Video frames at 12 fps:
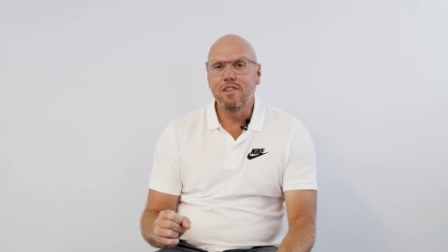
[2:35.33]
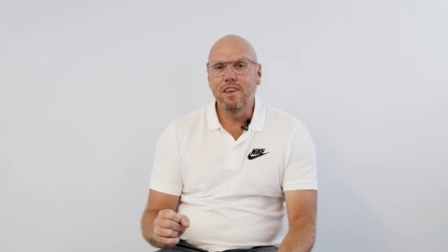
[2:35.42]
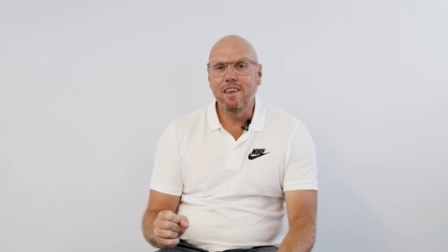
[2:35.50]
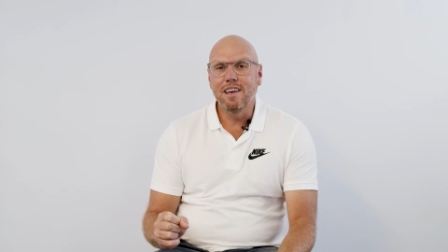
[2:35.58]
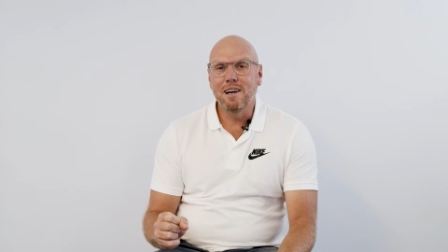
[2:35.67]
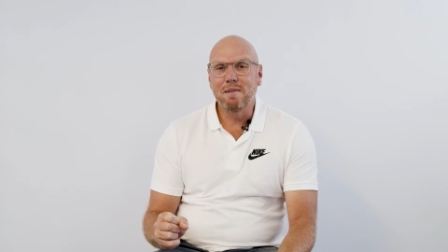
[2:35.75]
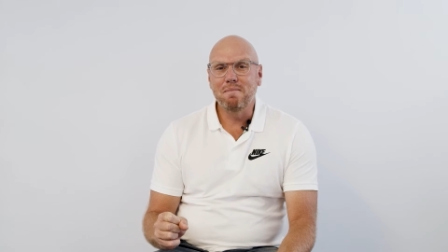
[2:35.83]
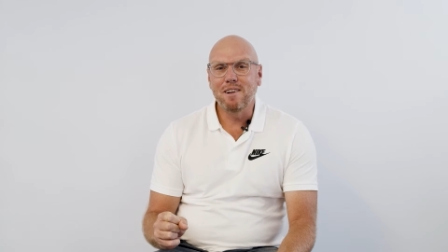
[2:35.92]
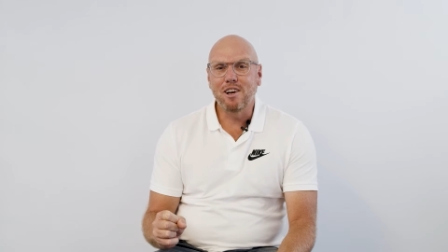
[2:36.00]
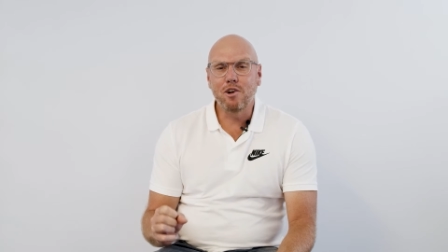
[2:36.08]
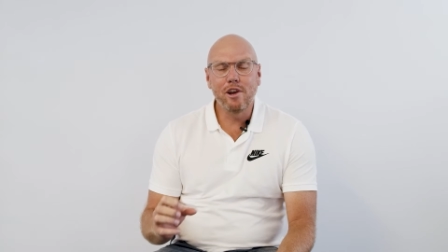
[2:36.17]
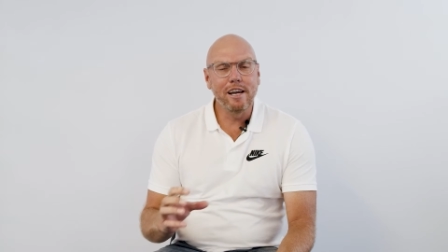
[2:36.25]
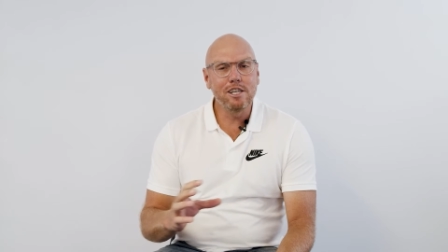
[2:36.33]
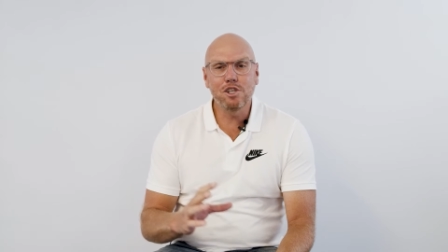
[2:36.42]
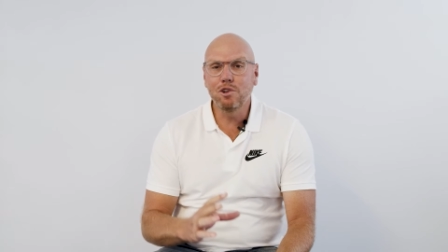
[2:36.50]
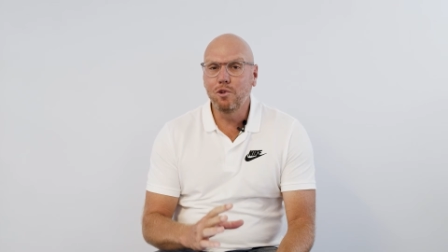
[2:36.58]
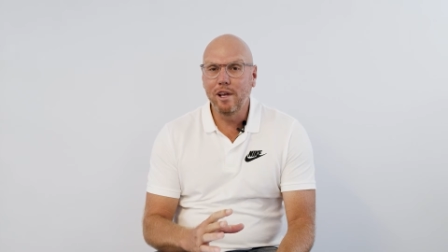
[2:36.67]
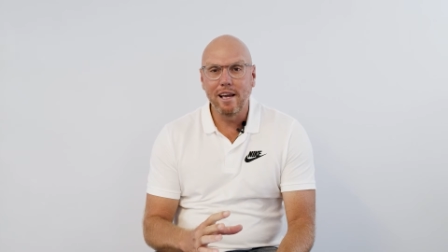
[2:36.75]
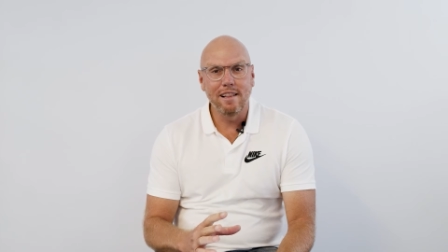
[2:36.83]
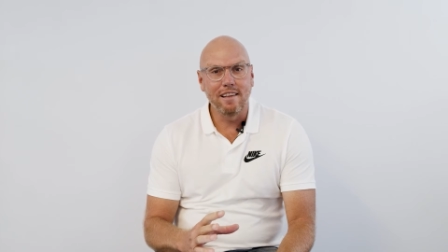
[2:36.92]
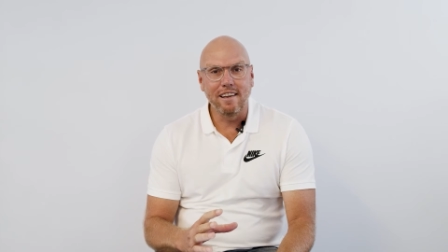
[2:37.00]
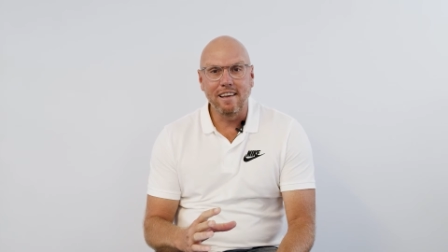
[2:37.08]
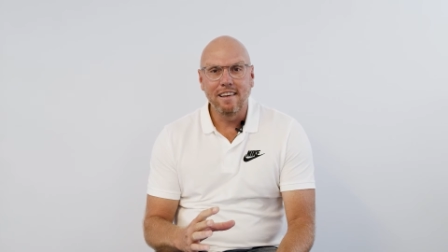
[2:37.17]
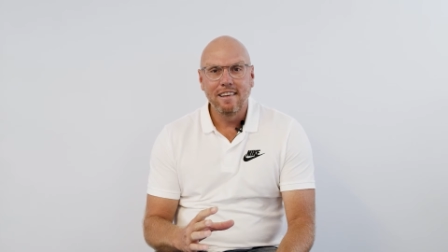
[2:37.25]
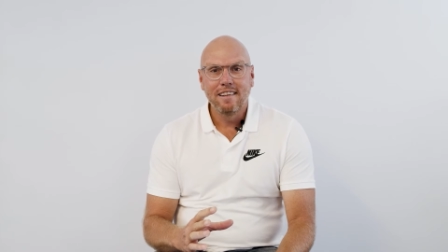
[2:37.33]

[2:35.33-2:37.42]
the um, creation reality